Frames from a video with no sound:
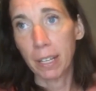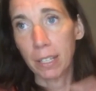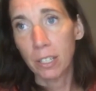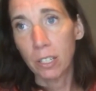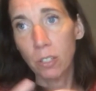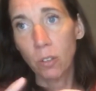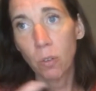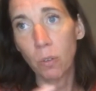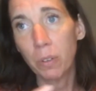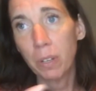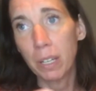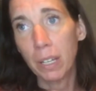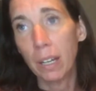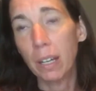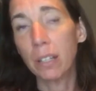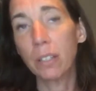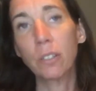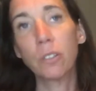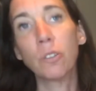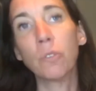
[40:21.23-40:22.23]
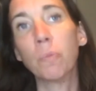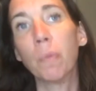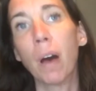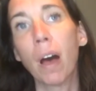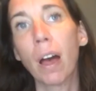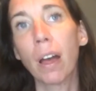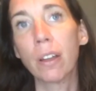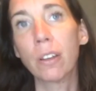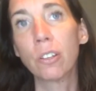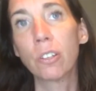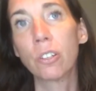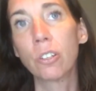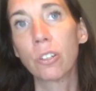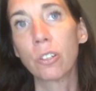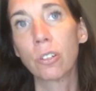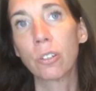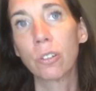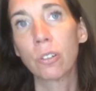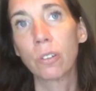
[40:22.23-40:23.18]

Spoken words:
It's just holding on too much,